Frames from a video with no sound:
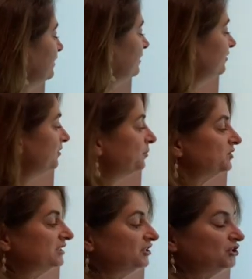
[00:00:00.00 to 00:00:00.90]
The
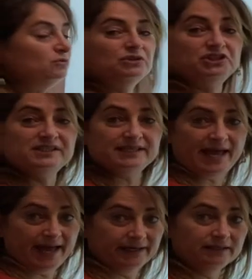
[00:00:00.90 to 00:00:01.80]
position, which is
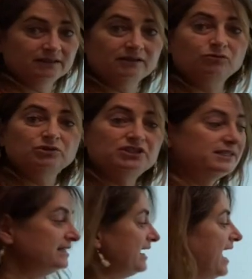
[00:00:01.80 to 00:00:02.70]
n, which is
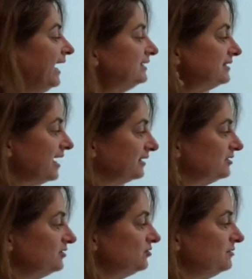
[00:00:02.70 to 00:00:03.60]
the
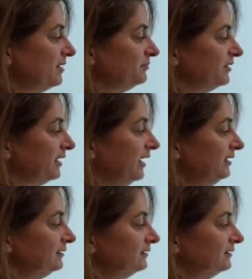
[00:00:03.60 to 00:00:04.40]
x-axis, remember that.